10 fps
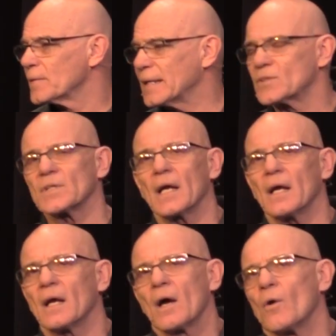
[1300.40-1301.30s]
That's,
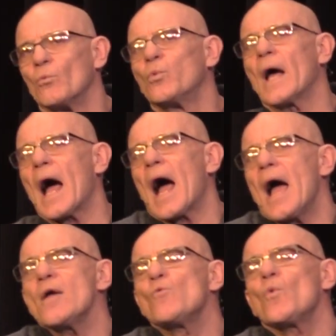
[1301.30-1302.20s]
uh, we,
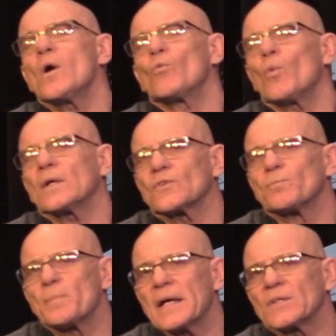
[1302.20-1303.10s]
I want
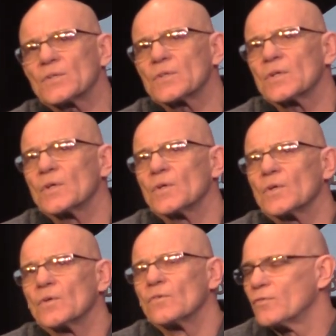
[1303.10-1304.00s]
what's best
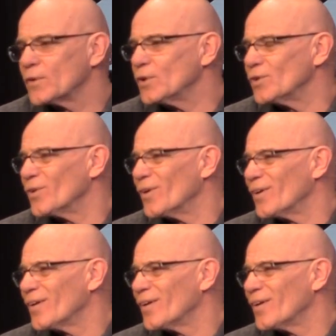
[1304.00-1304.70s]
for you.